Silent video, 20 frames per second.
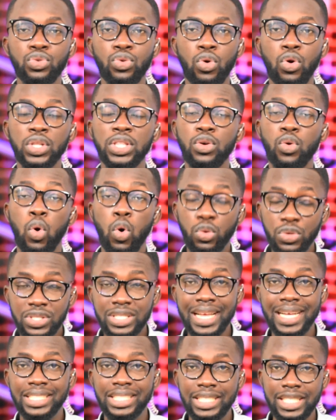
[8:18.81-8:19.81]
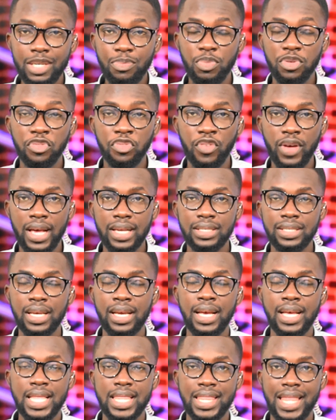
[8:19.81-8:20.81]
or the host that she prefers
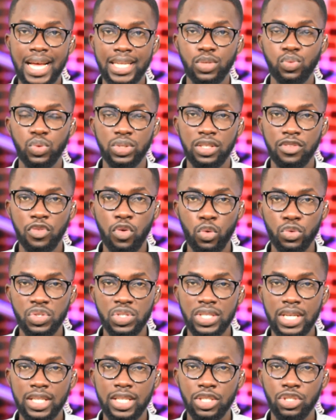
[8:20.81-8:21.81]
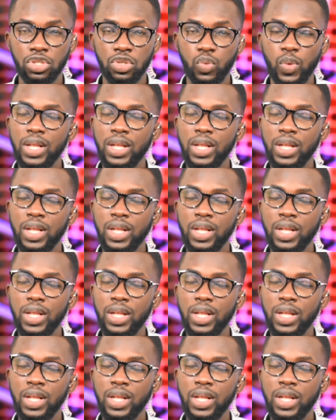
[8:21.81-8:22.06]
that would have hosted the show.